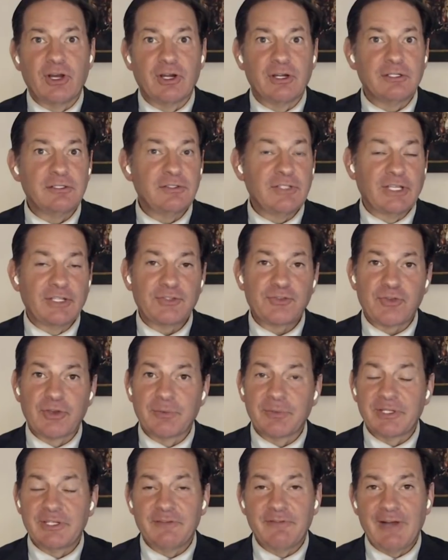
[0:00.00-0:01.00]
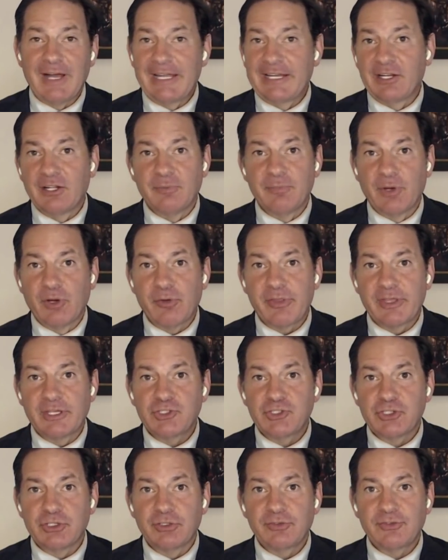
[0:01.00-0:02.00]
are extremely divided on both
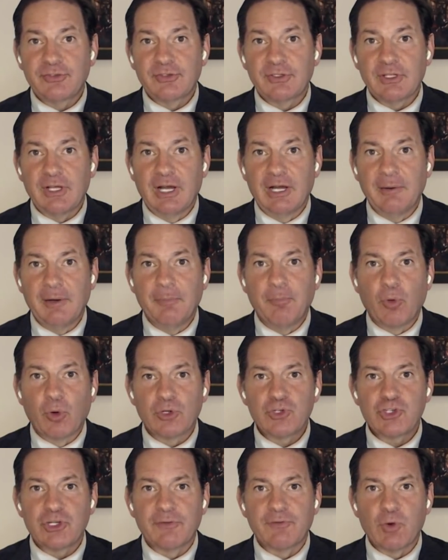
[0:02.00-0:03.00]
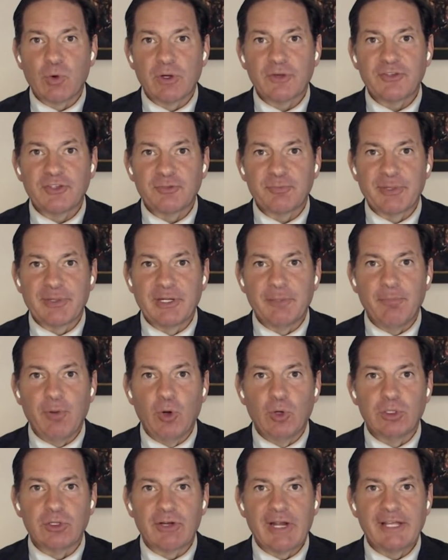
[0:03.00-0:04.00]
issues. Uh, abortion, of course, has been a
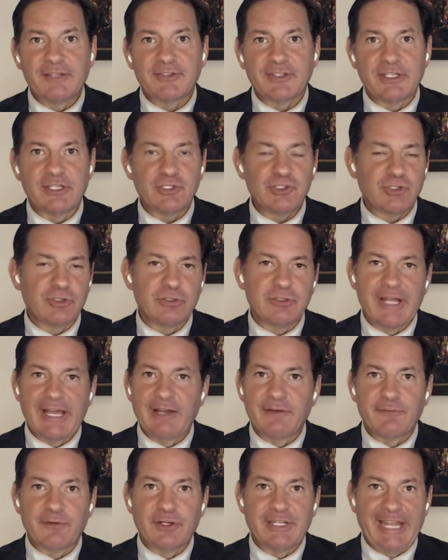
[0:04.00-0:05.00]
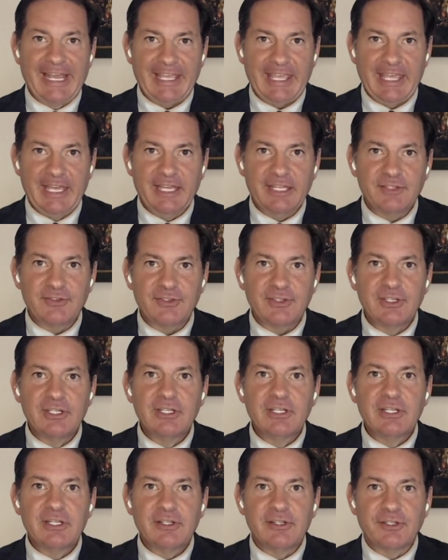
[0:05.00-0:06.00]
polarizing issue now for decades.
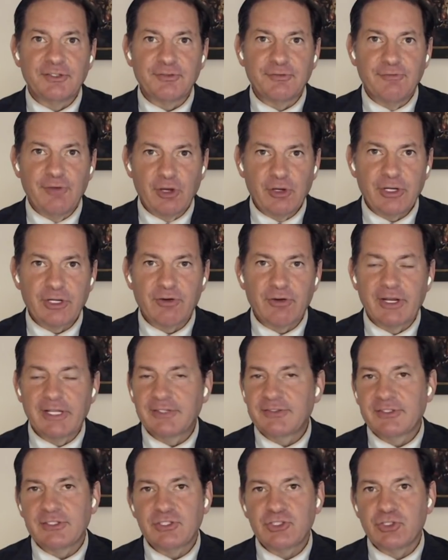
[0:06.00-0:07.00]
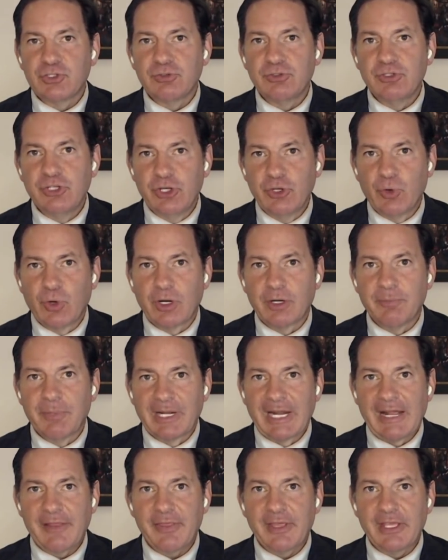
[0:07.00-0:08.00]
This voting rights issue, newer.
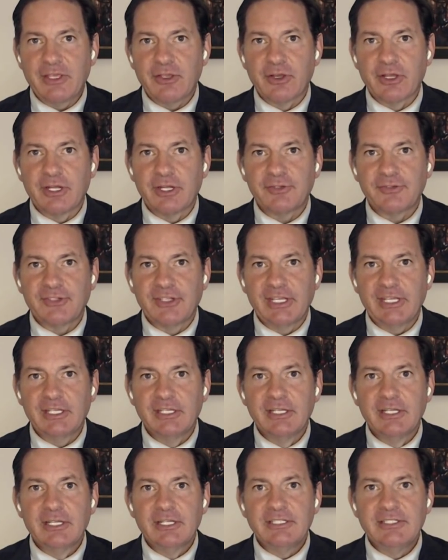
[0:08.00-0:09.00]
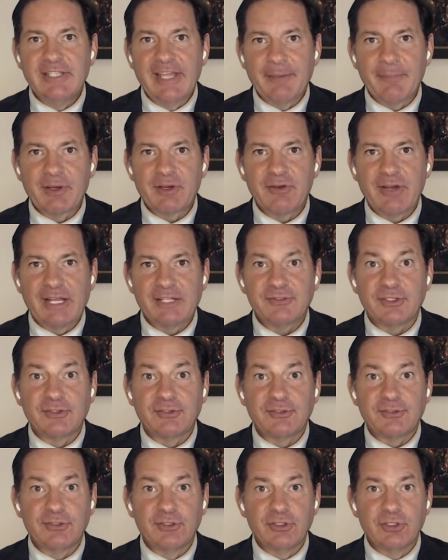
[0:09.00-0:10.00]
But I think you're going to see Democrats
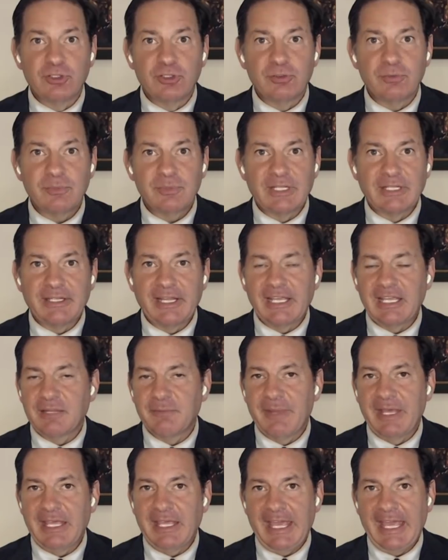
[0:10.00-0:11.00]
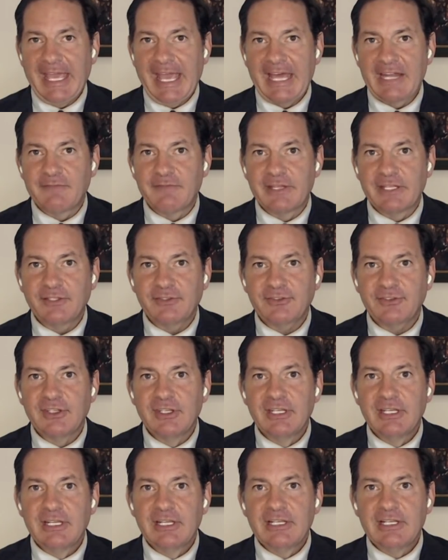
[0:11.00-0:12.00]
assume that they can make hay out of this.